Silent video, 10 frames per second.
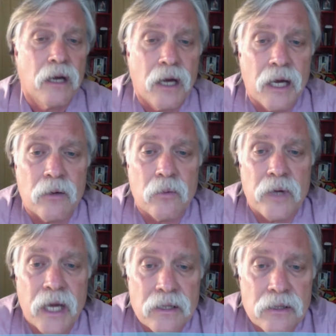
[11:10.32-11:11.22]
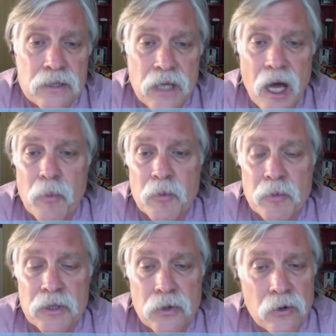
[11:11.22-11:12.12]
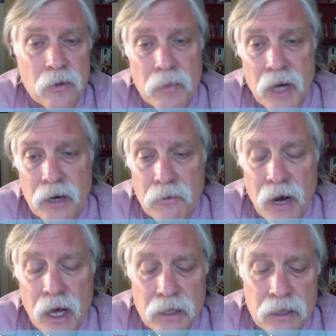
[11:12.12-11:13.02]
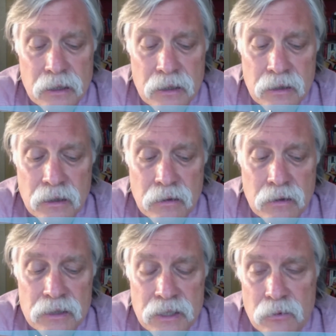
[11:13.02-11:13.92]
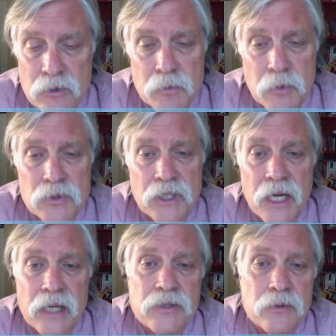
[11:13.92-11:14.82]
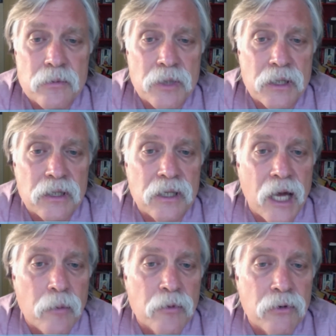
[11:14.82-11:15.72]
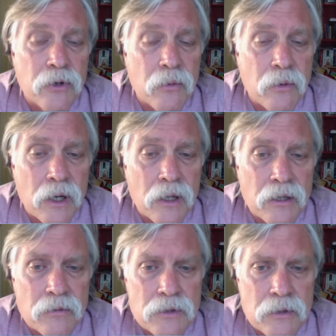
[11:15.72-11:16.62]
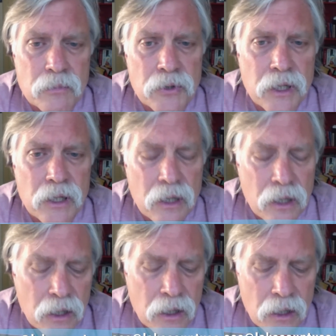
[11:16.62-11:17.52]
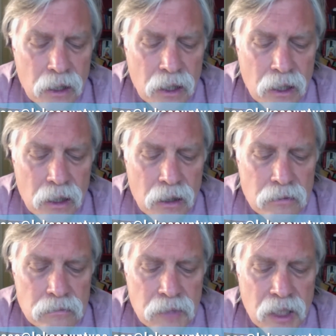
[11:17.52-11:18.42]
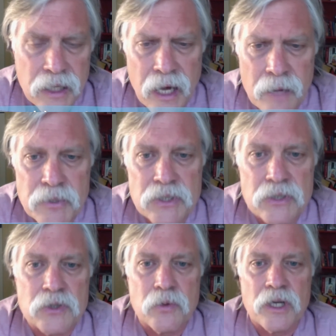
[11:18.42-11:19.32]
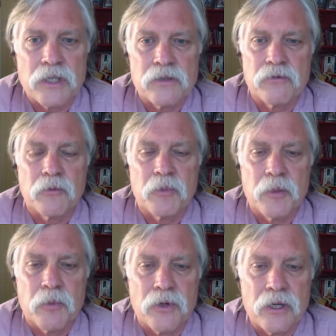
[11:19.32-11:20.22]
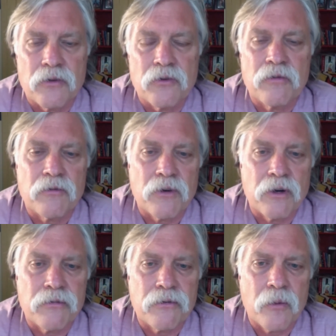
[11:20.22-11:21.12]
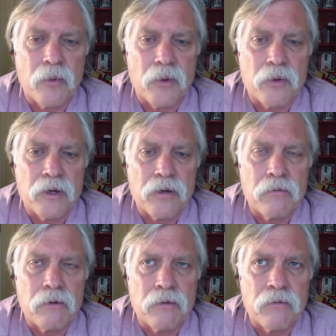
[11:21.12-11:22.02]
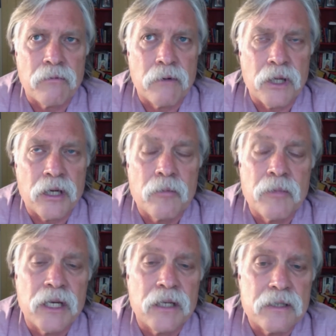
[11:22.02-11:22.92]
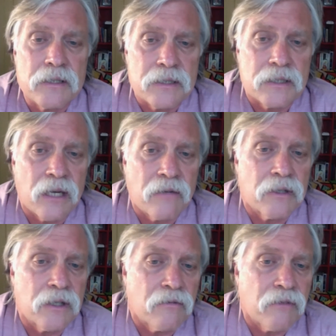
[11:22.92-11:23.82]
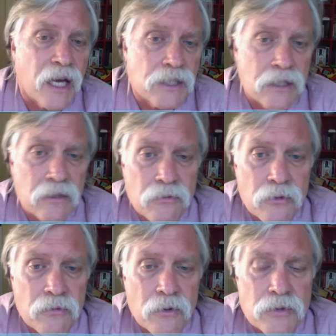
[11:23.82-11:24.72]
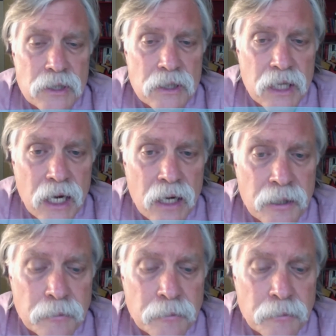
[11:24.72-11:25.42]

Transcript: And we had to stop them and turn them back around. The state was supposed to cancel them, but it didn't happen very well. And it was a pretty unhappy situation for people that had driven very far. But we really committed to saving the vaccine for the folks in the county.